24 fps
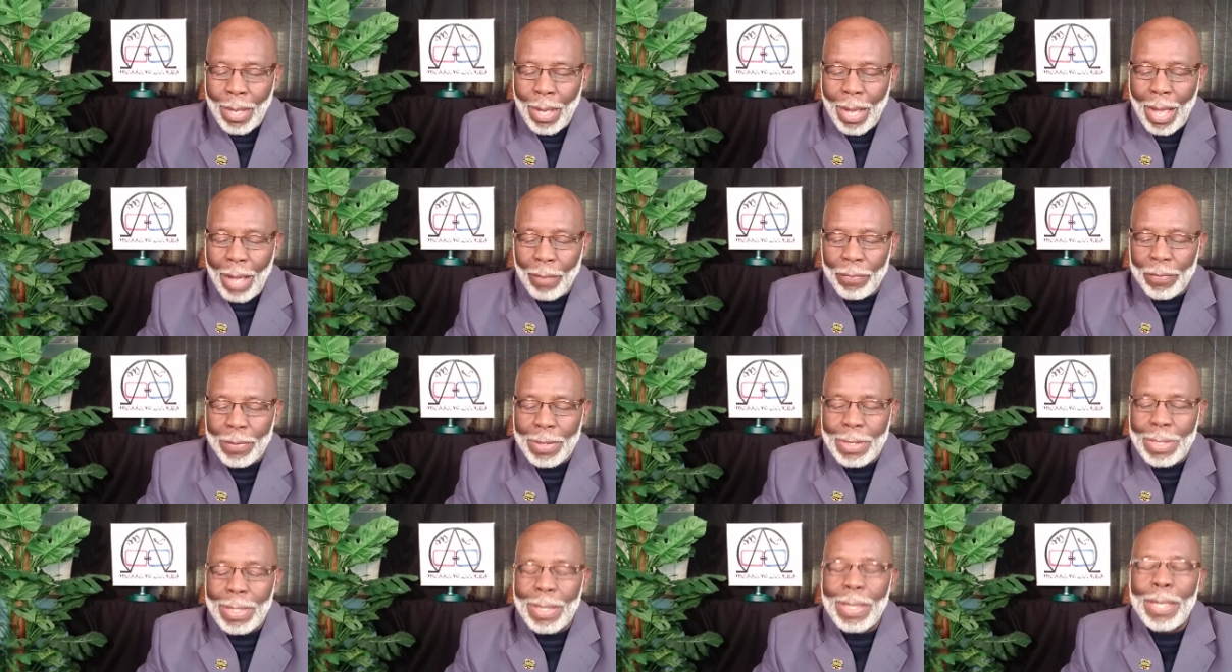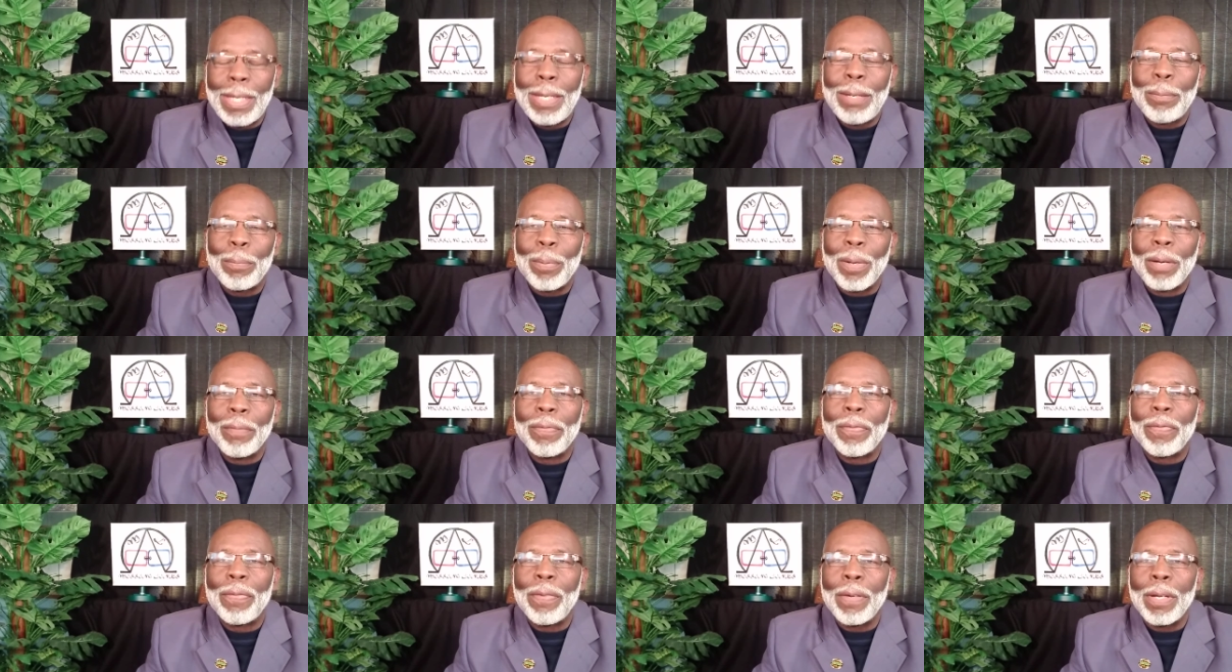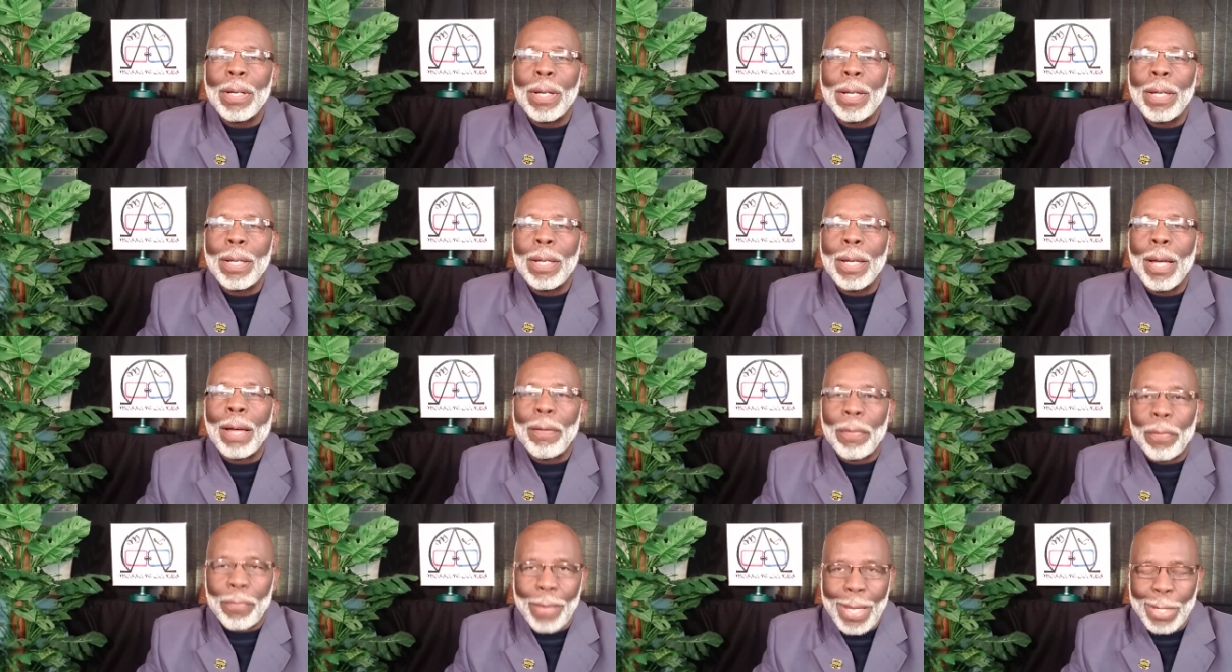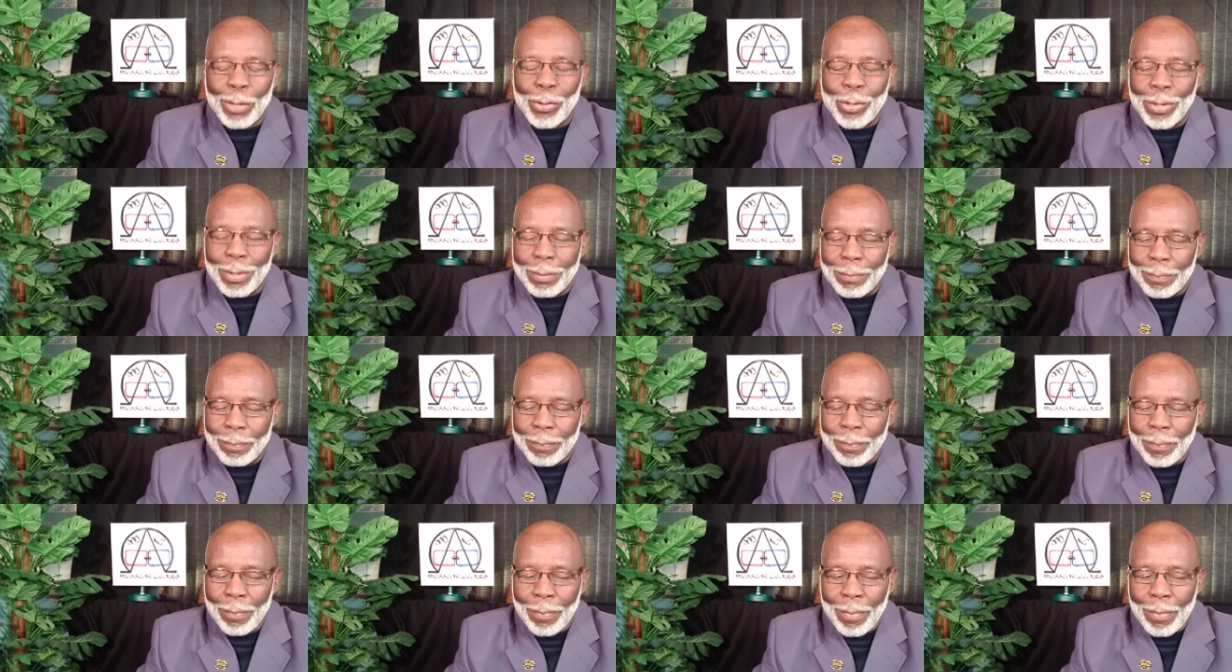of deep affection,